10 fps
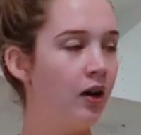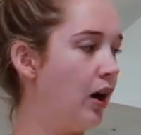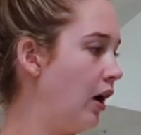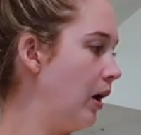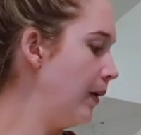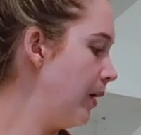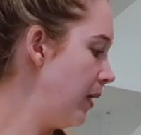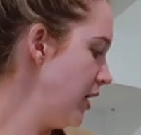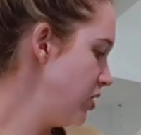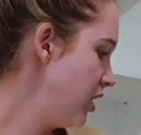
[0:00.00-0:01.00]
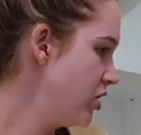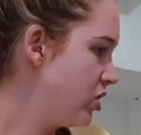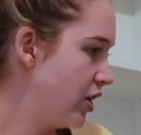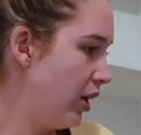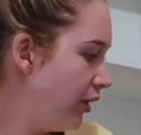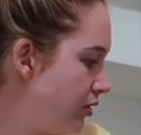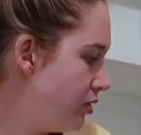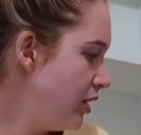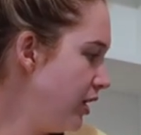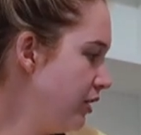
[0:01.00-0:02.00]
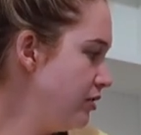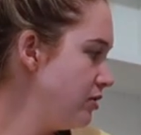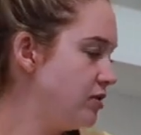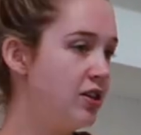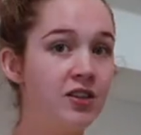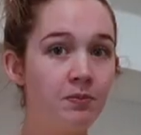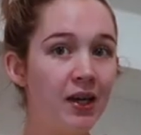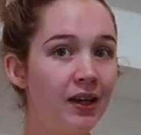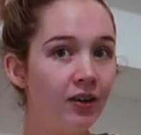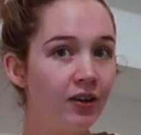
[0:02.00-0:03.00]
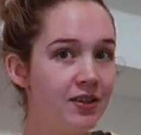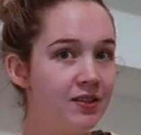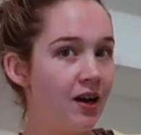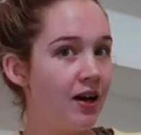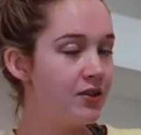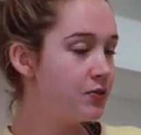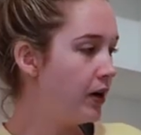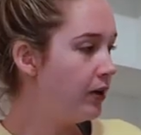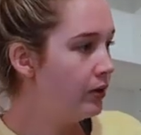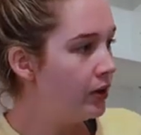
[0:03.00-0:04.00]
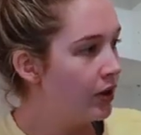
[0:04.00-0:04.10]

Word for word: Uh, and I might change the colours around so then it's pink on this side as well.